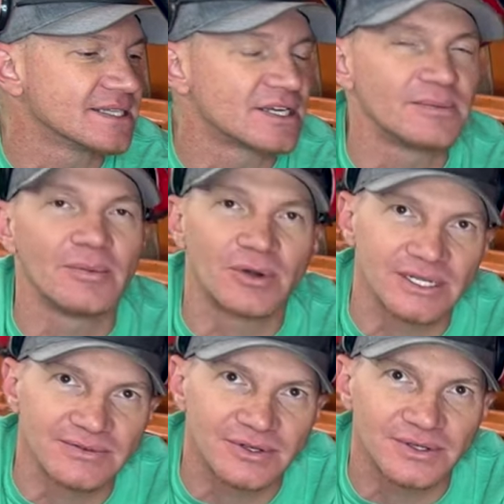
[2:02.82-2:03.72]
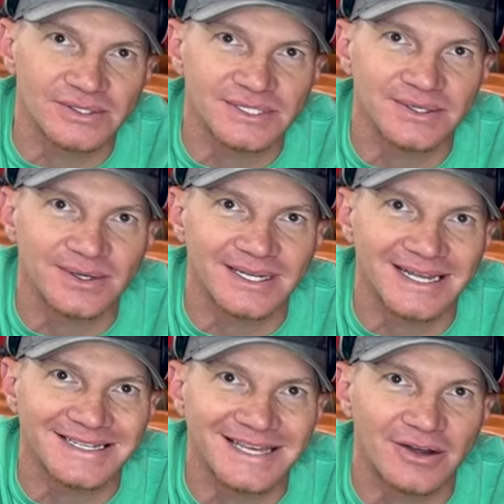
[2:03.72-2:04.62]
little bit more difficult to
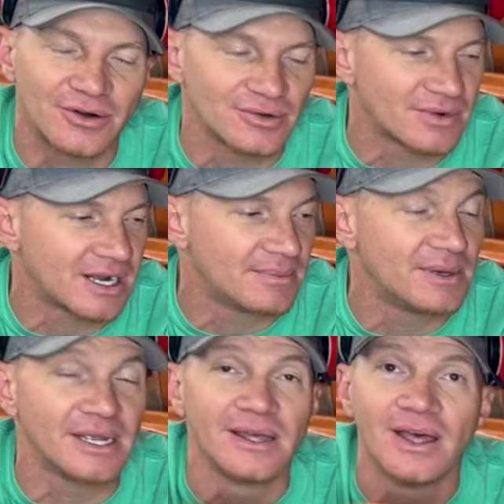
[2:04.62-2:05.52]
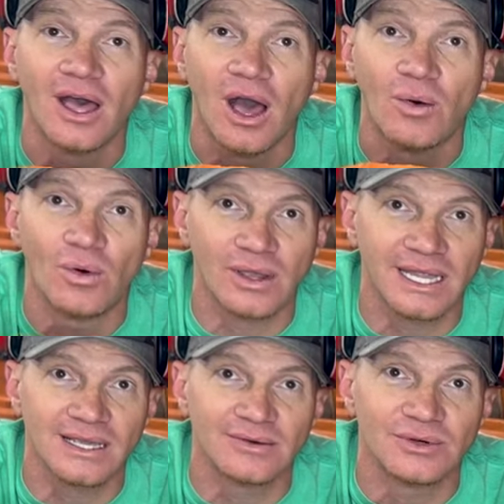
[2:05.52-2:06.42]
connect that horn wire, but we'll get
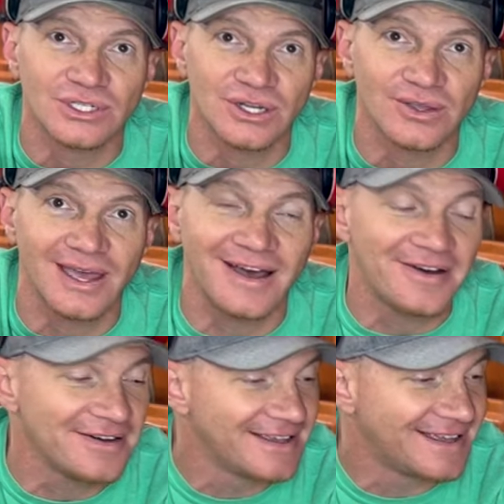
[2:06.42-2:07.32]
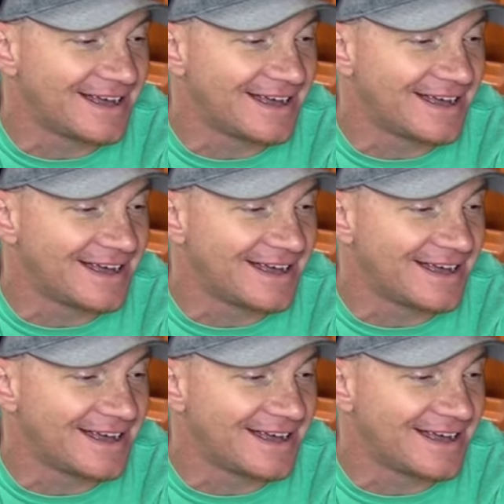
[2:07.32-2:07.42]
it. We'll show you how.